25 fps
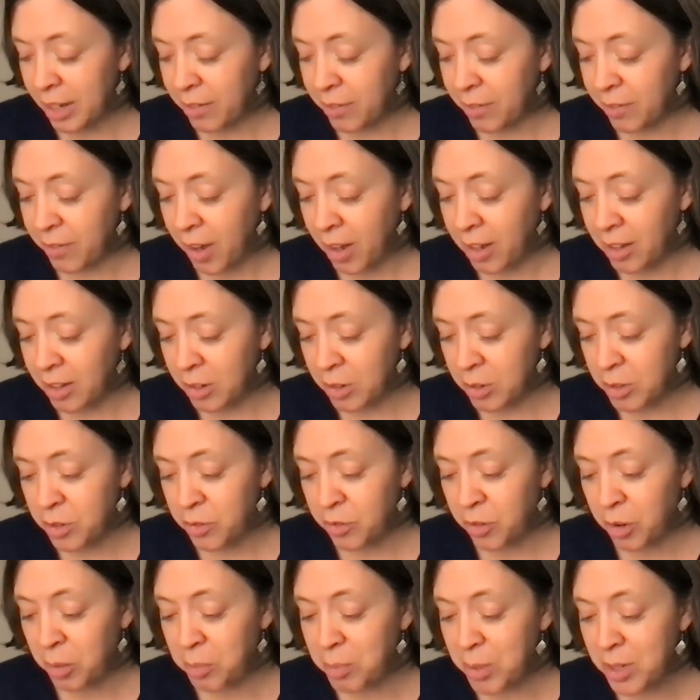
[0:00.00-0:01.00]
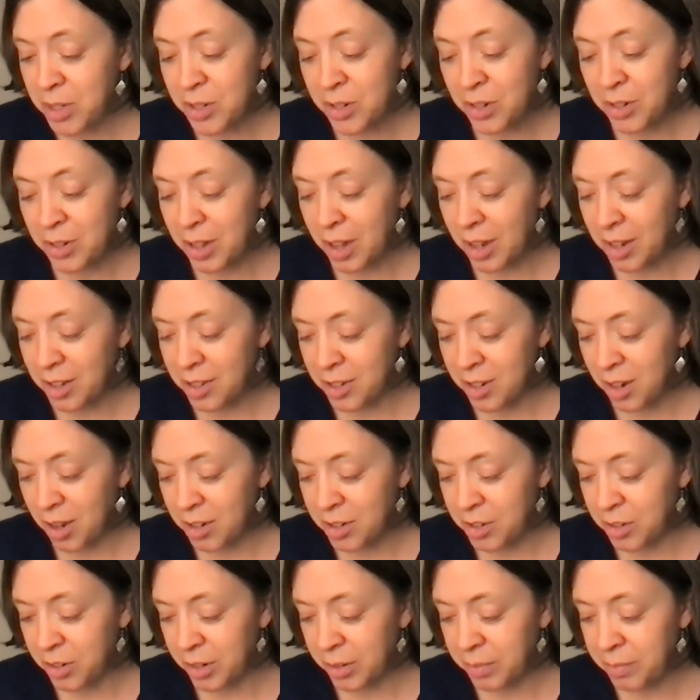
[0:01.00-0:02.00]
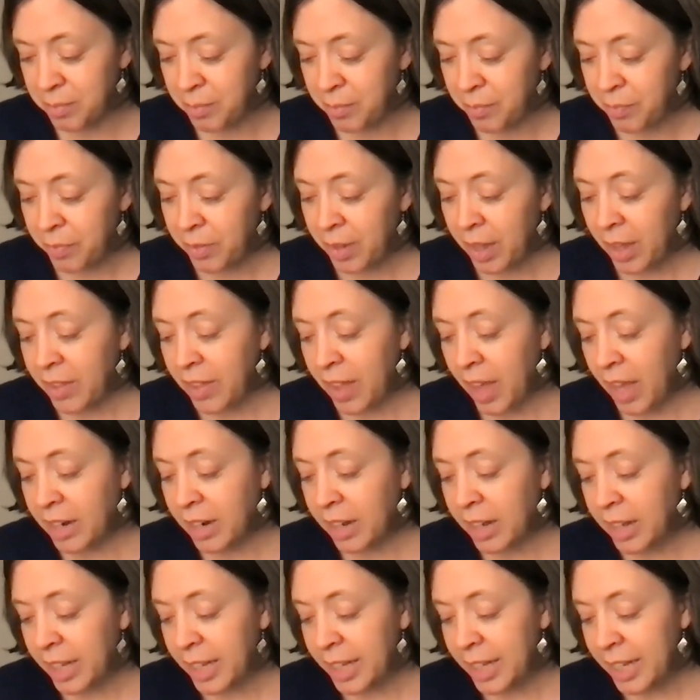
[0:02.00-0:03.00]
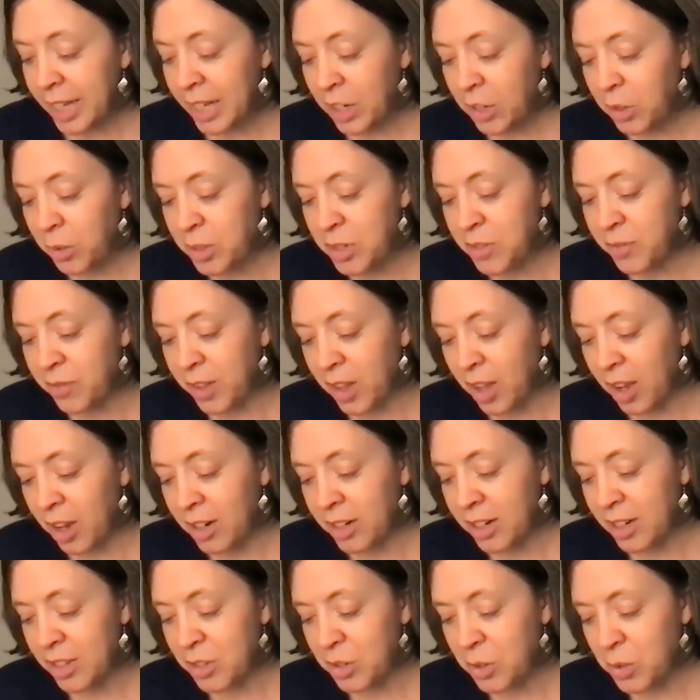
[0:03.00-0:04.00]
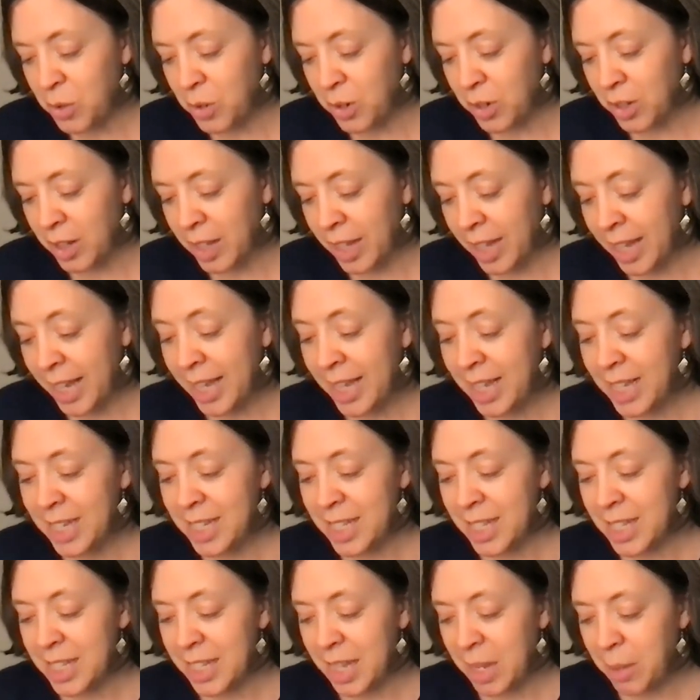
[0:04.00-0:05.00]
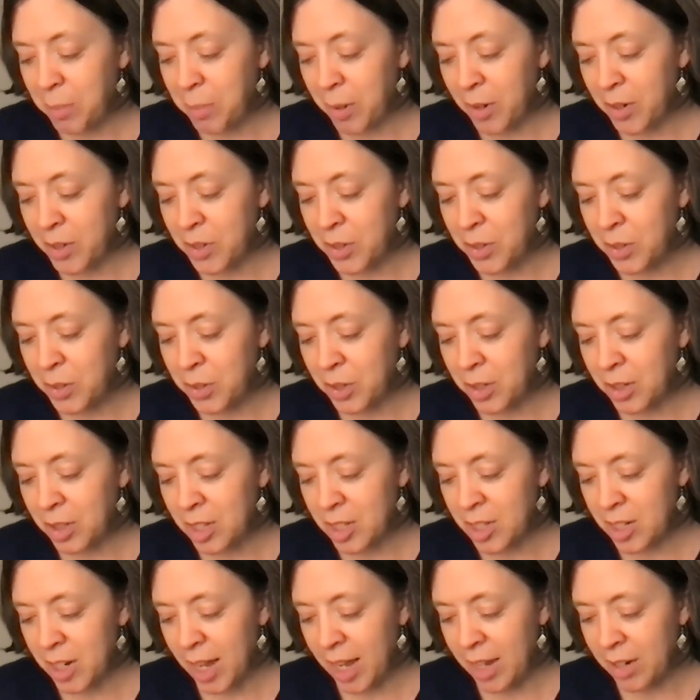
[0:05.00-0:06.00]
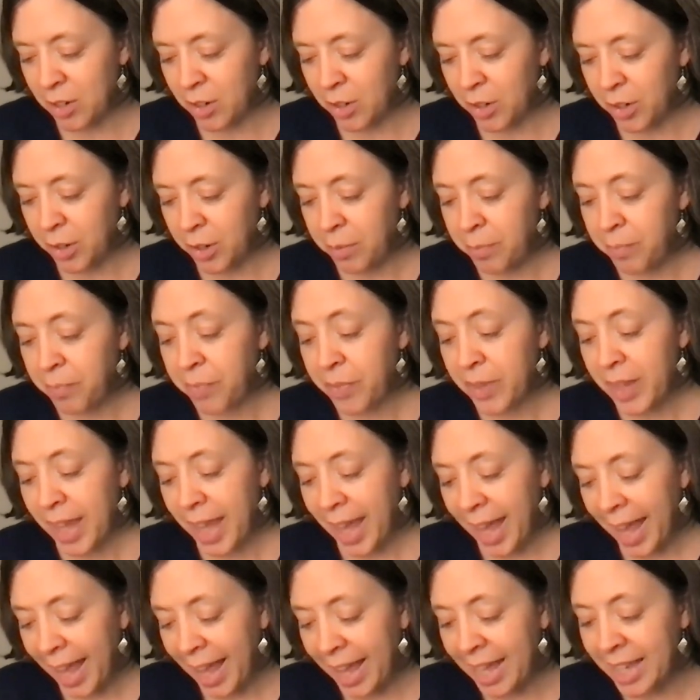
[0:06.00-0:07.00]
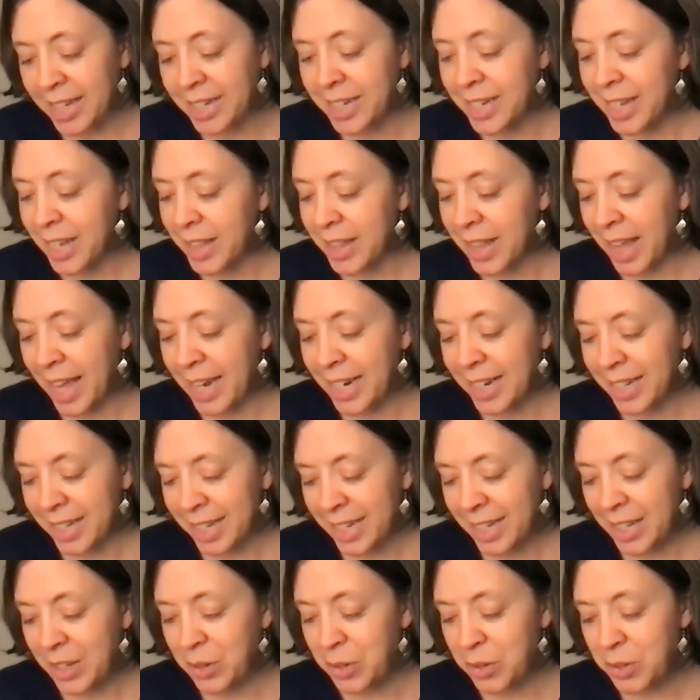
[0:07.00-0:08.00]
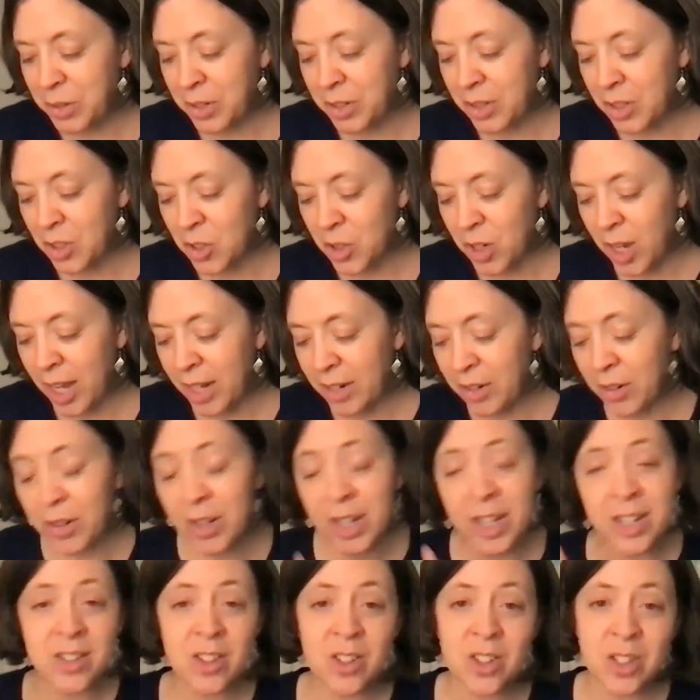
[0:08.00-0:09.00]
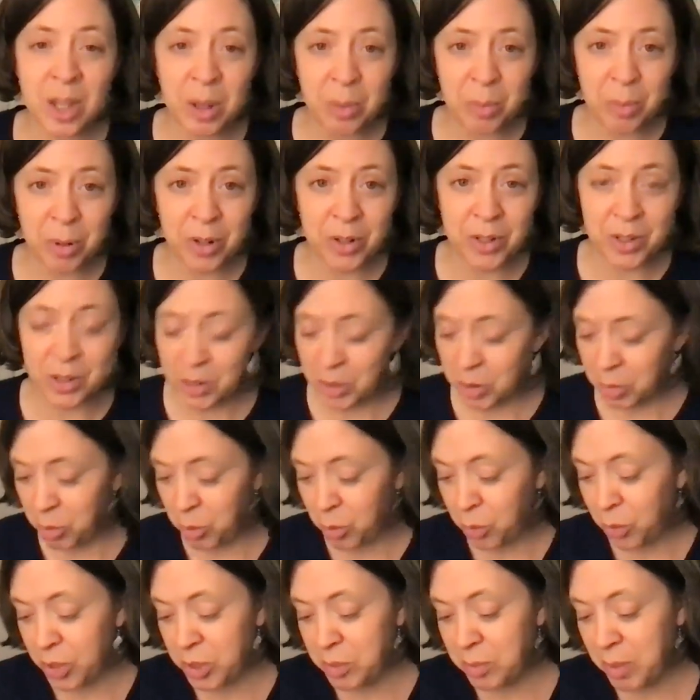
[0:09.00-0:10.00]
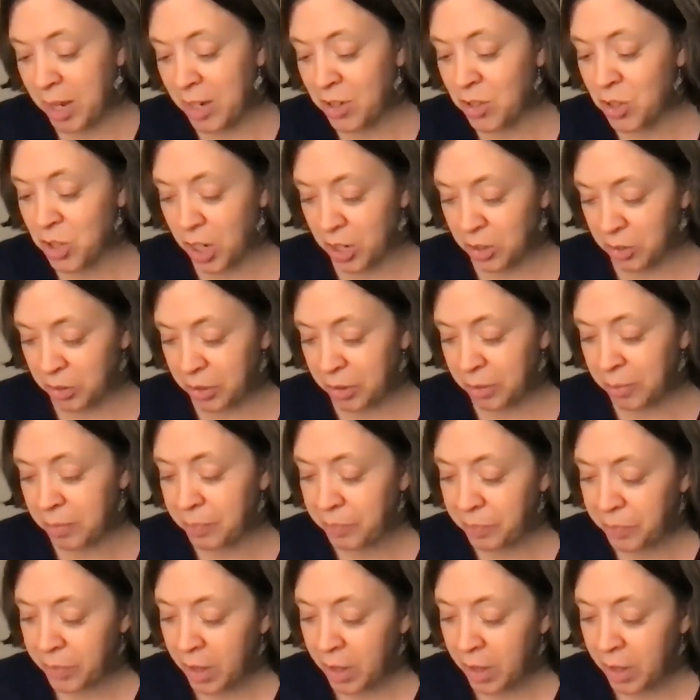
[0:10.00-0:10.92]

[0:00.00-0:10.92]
it follows from Mr. Locke's doctrine that he who was flogged at school is the same person who took the standard, and that he who took the standard is the same person who was made general.